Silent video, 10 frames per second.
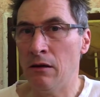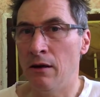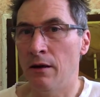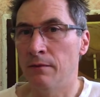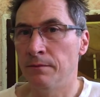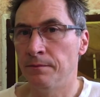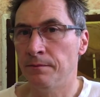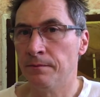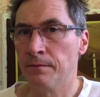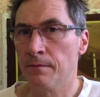
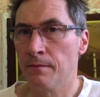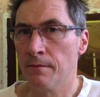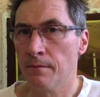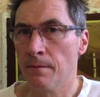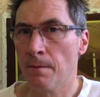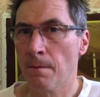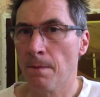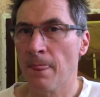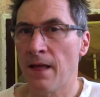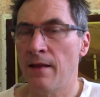
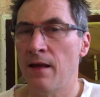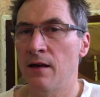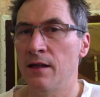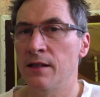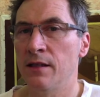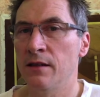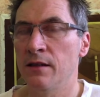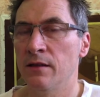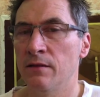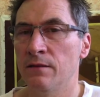That idea
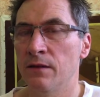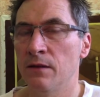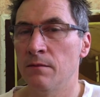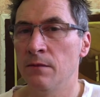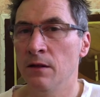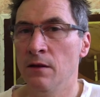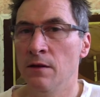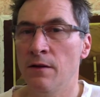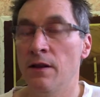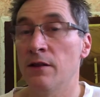of
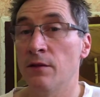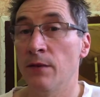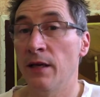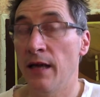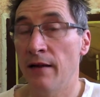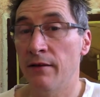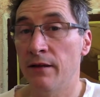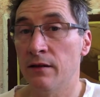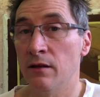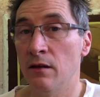things that we
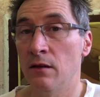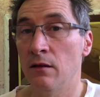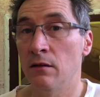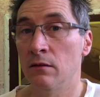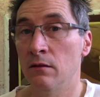inherit are